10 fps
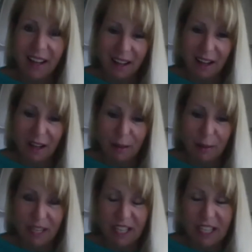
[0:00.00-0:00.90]
um,
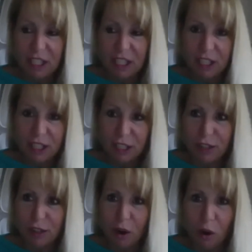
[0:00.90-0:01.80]
it's
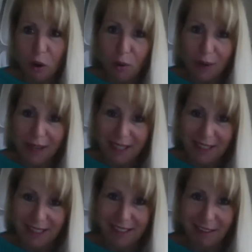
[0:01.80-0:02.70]
it's
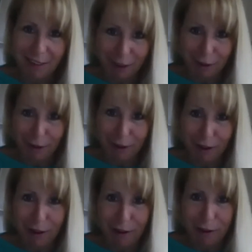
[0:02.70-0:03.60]
always a,
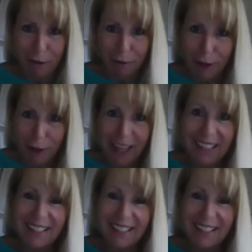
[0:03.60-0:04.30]
a fight.